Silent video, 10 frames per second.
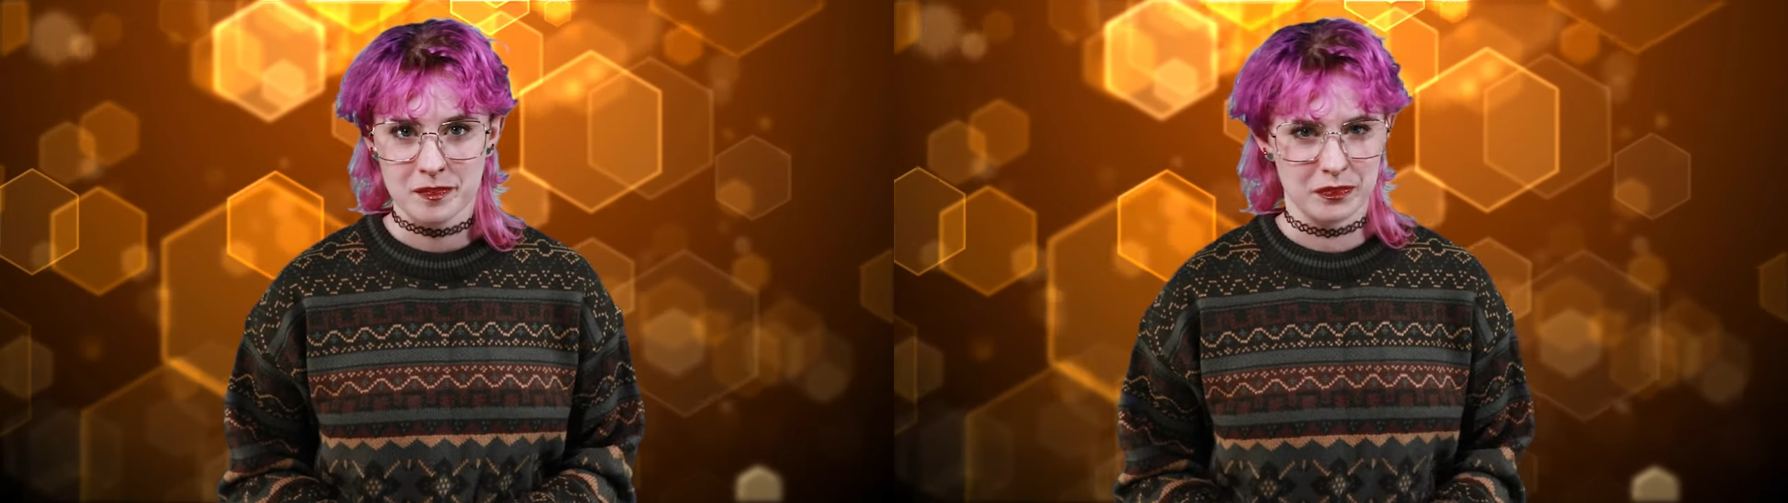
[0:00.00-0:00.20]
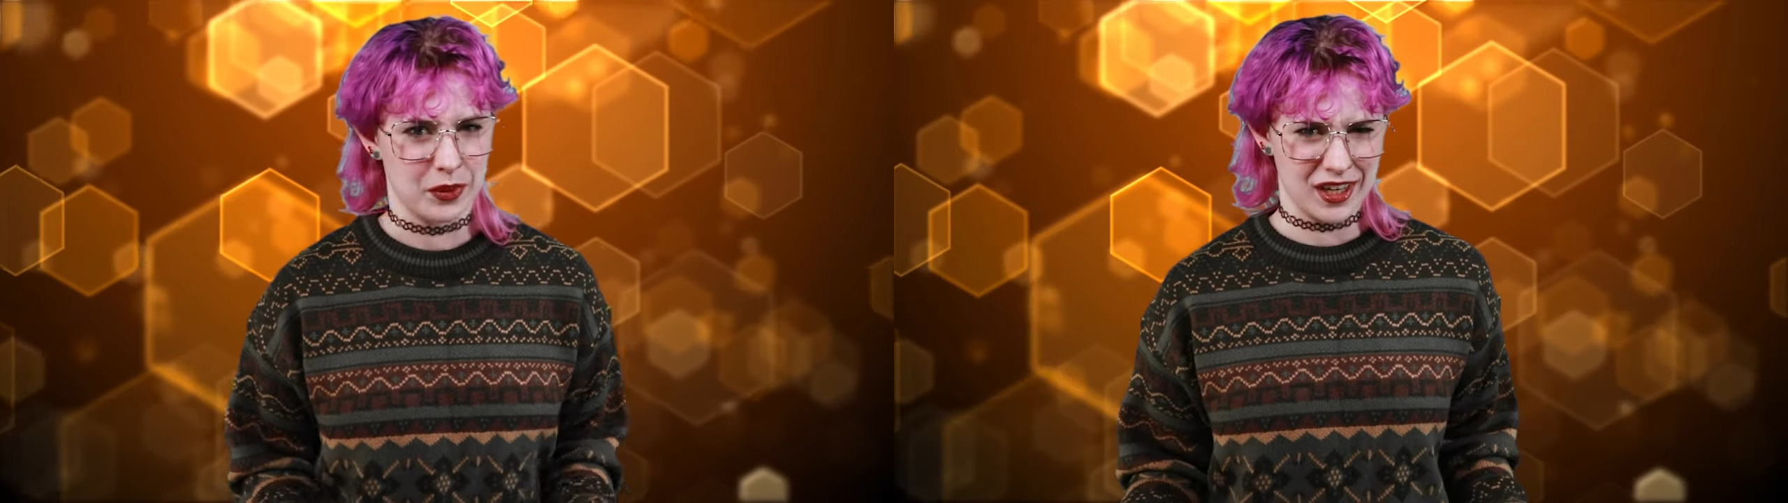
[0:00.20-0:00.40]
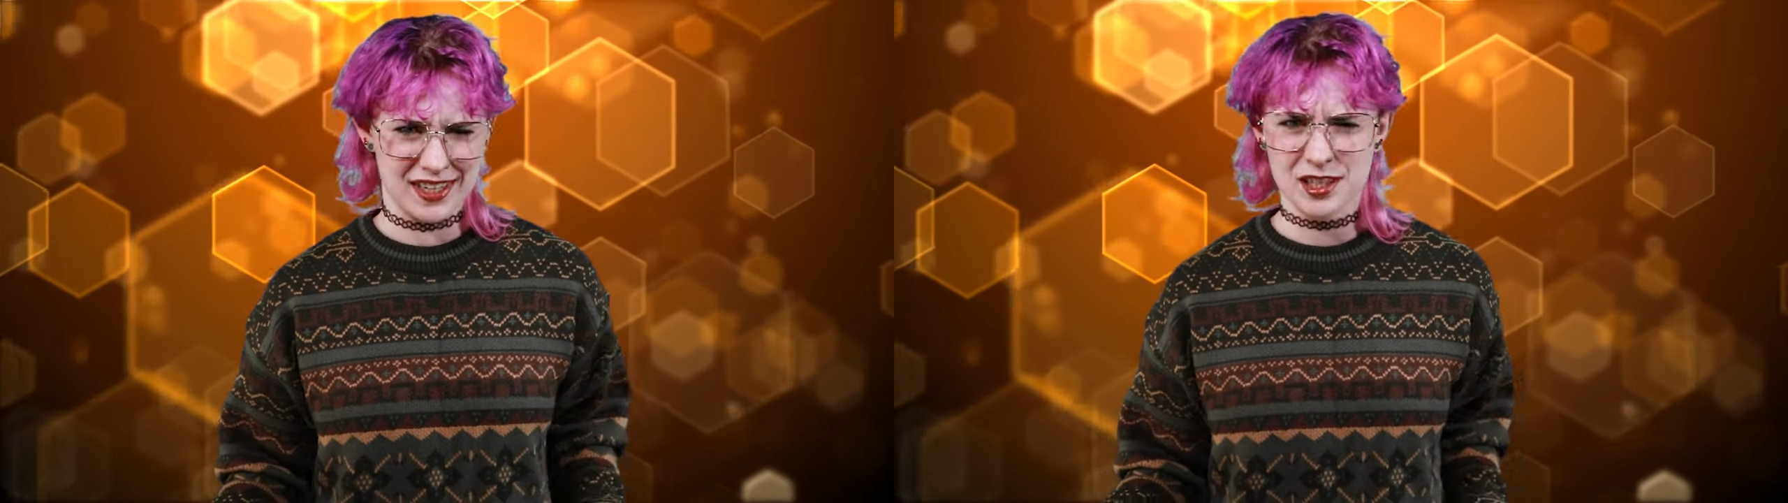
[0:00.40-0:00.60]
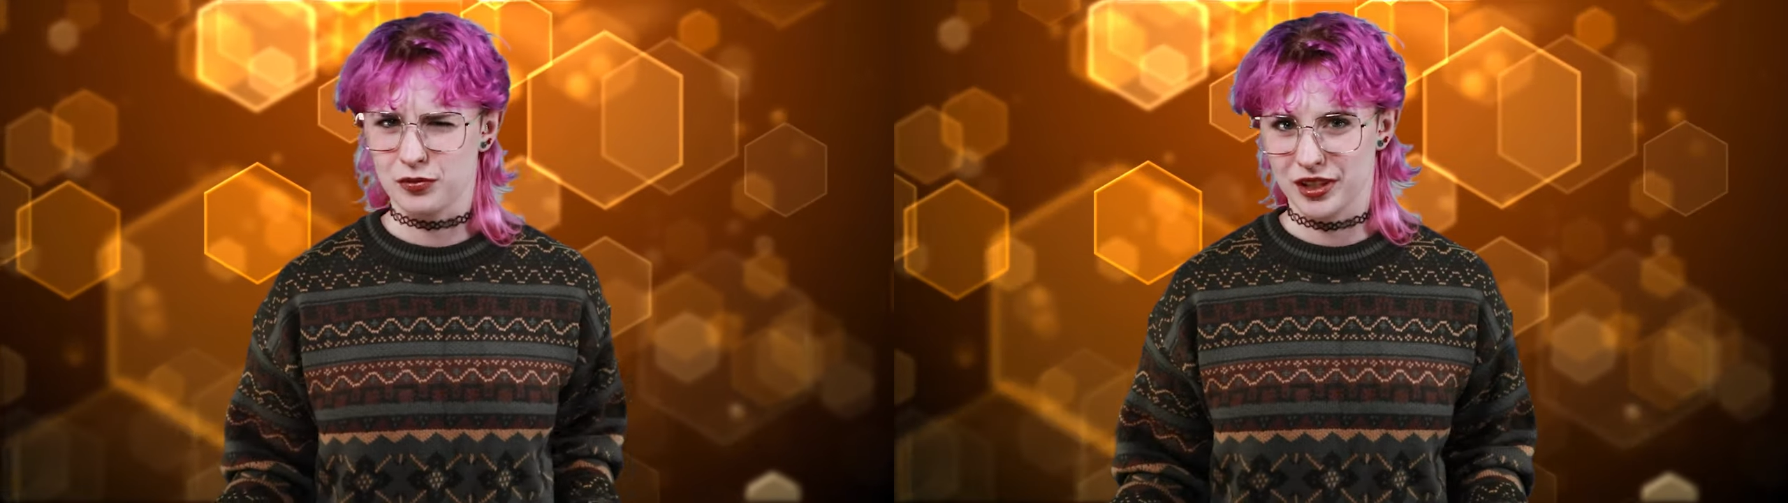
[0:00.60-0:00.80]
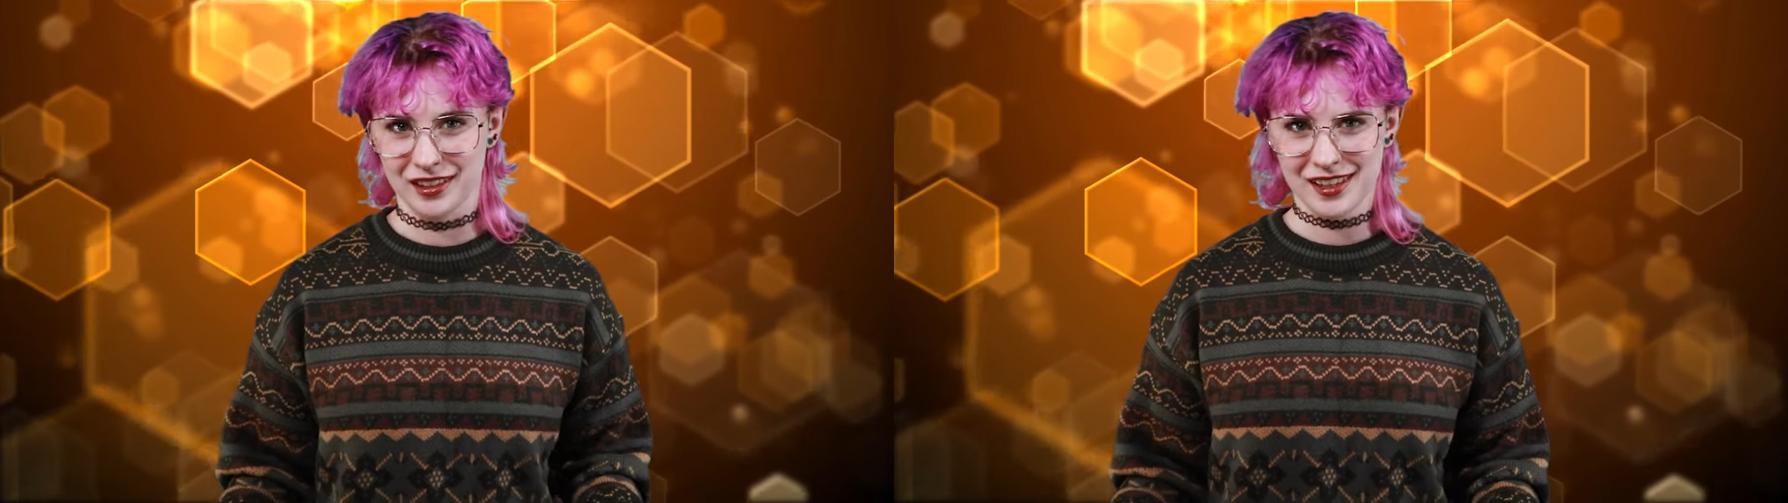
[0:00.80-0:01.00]
But is it
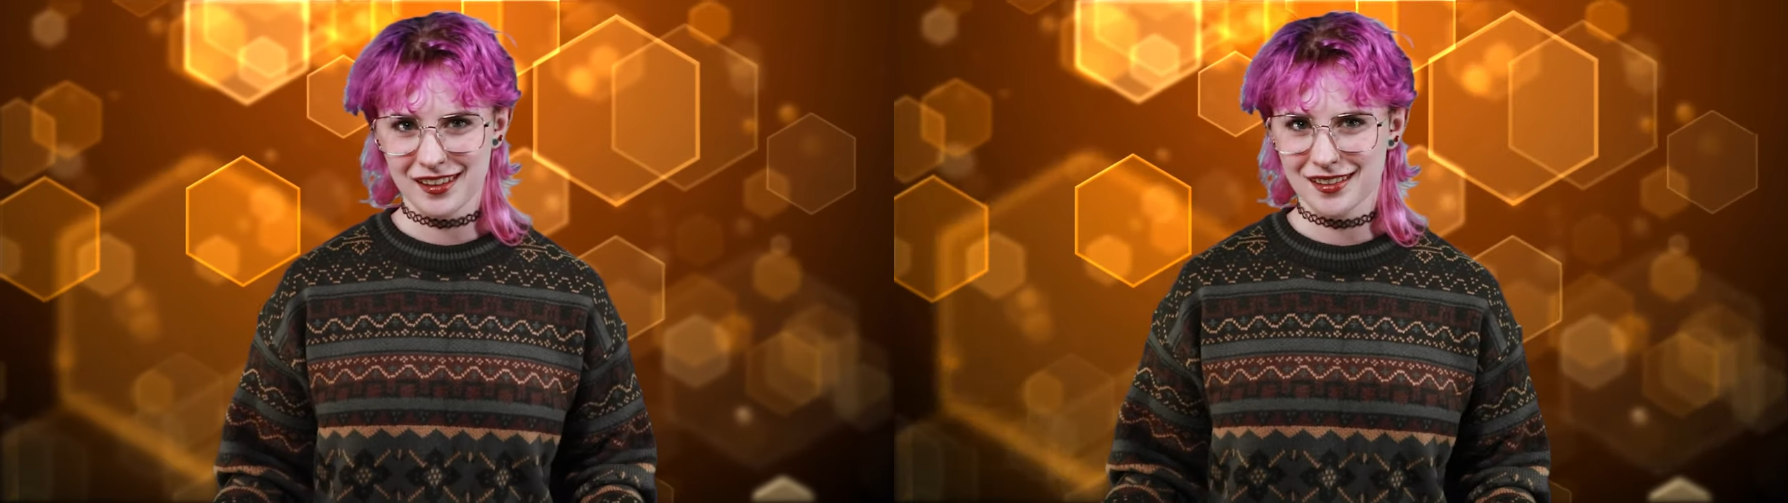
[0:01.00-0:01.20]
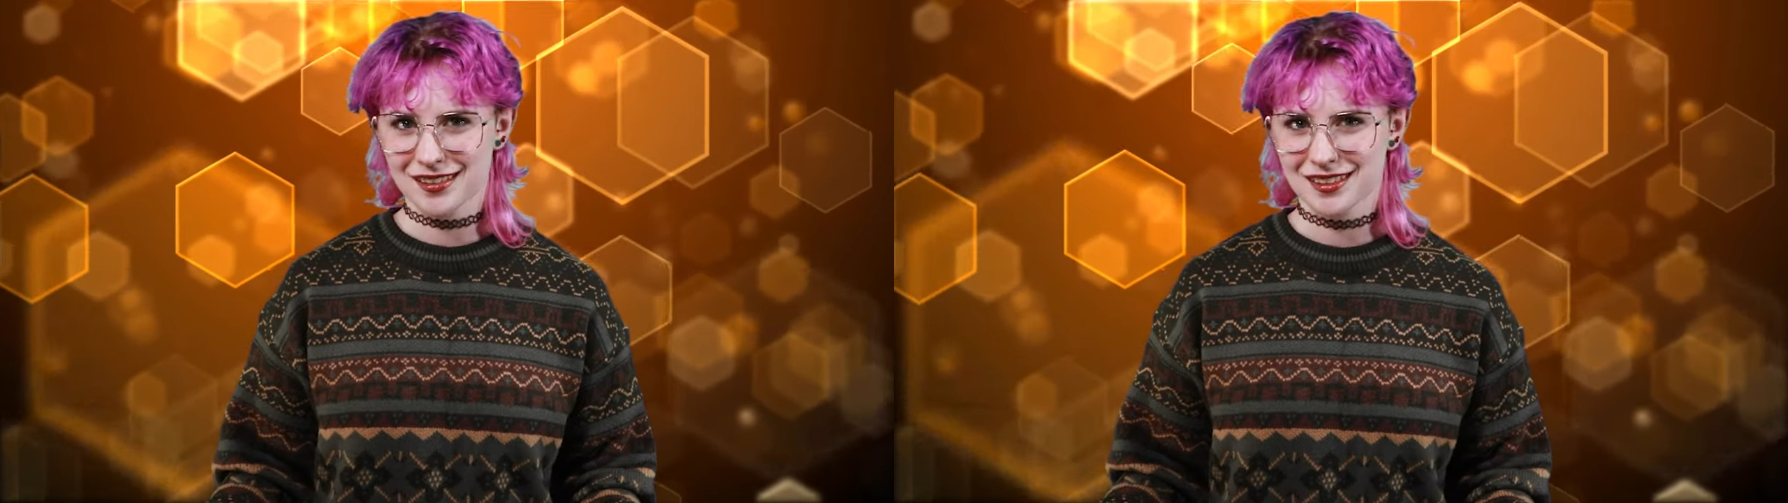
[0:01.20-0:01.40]
really?